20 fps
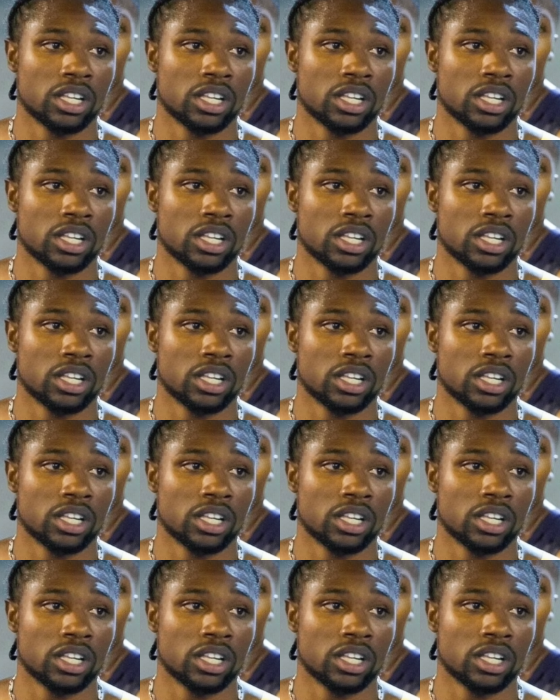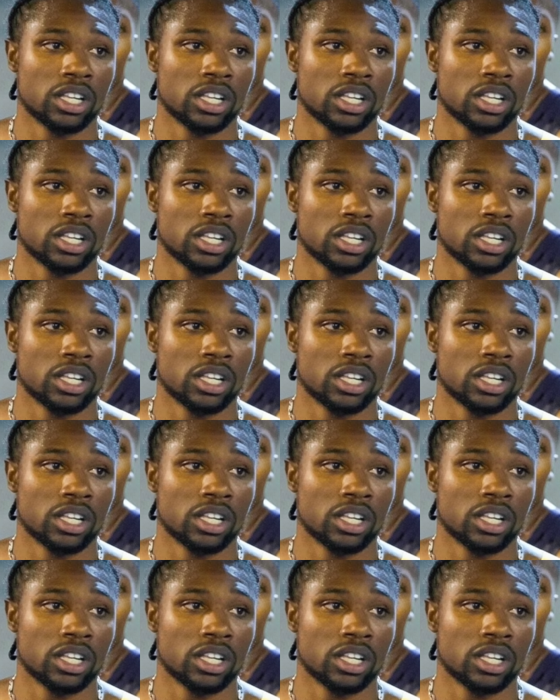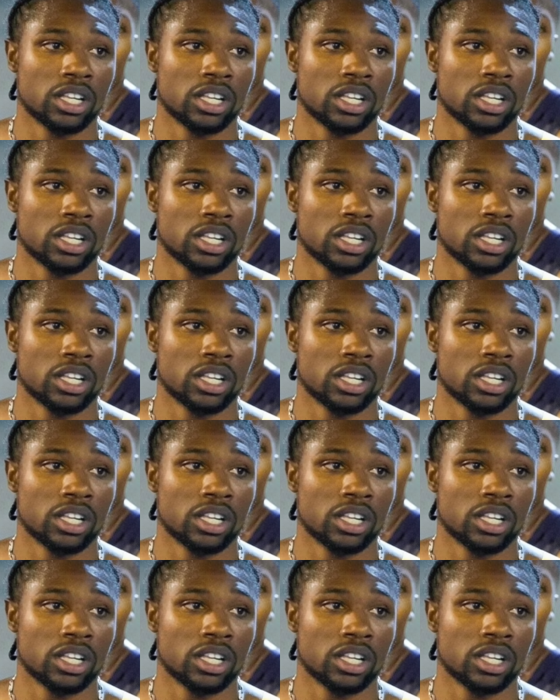This person isn't speaking.